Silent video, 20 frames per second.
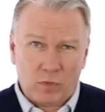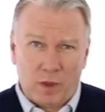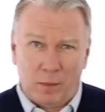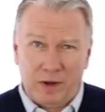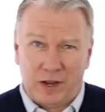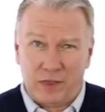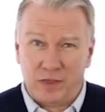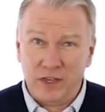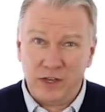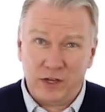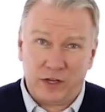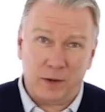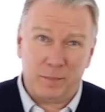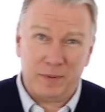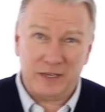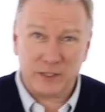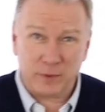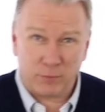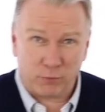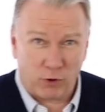But I think you're going to
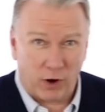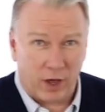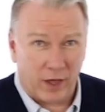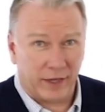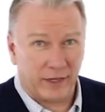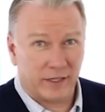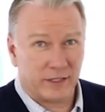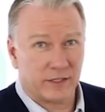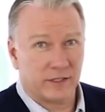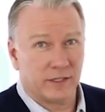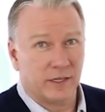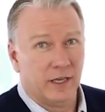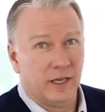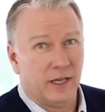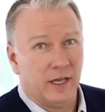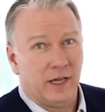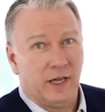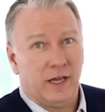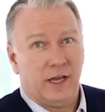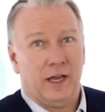be surprised
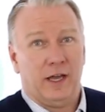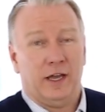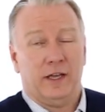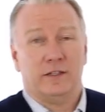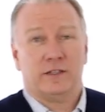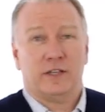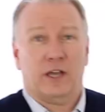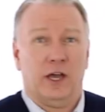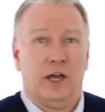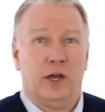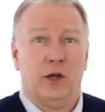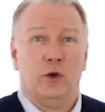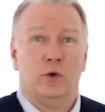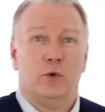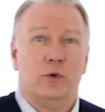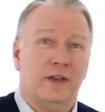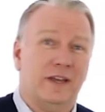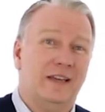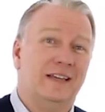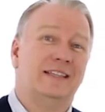at
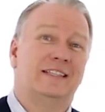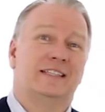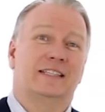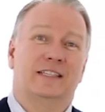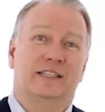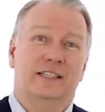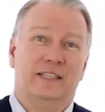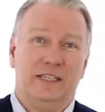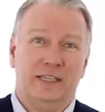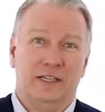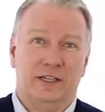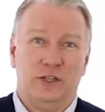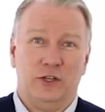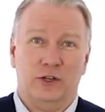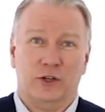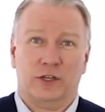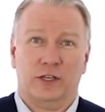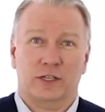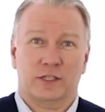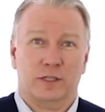how easily
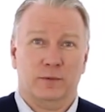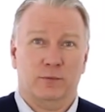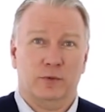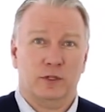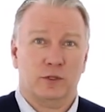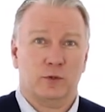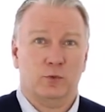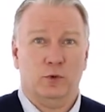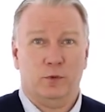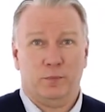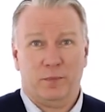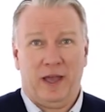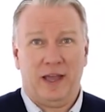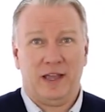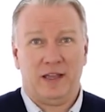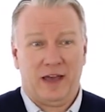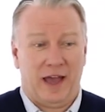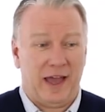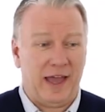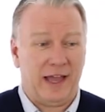your customers will
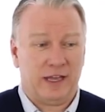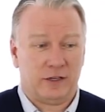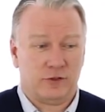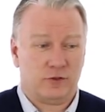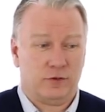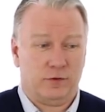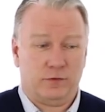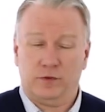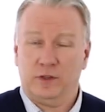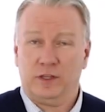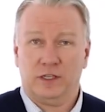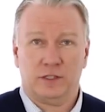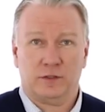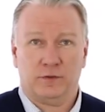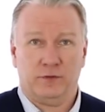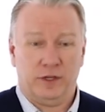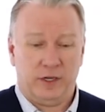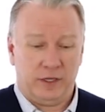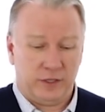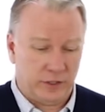pay that extra for this
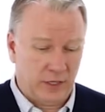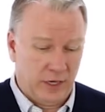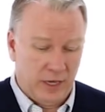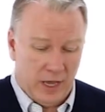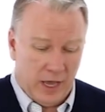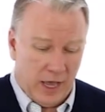finish.